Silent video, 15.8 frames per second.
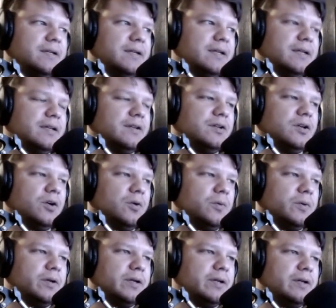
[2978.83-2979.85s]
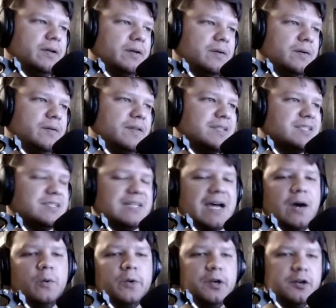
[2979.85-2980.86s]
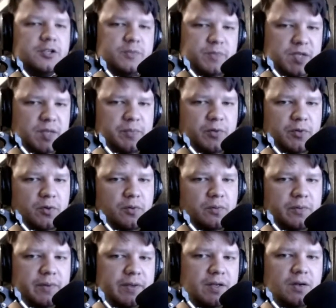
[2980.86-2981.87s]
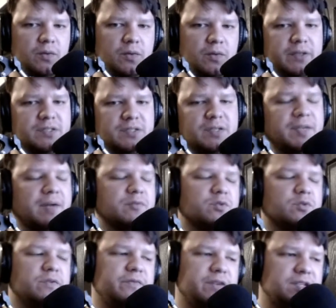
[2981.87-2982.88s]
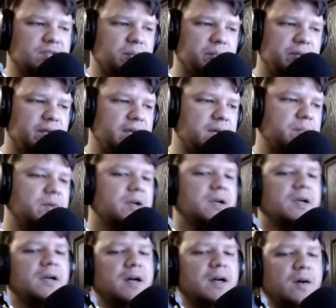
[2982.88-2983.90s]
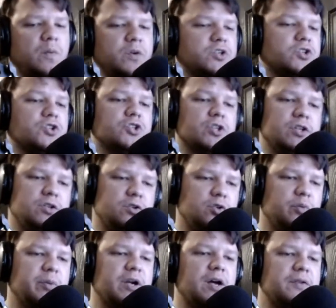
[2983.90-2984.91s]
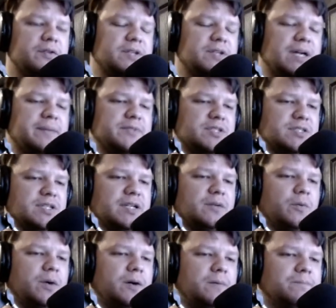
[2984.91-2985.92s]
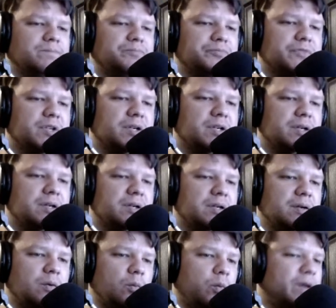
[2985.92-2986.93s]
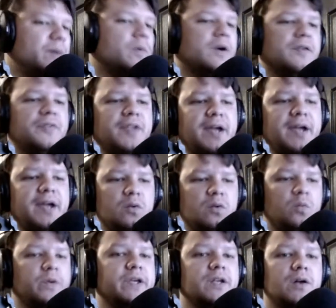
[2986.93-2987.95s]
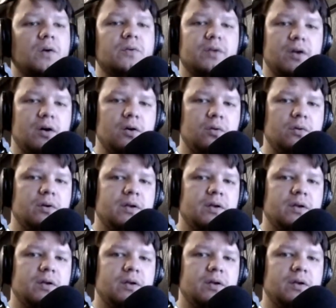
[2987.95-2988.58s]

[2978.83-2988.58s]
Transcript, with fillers: you know, this is how we are as people. You know, we sometimes we victim blame, uh, which you shouldn't do, but other times it's like, well, we weren't there, we don't know.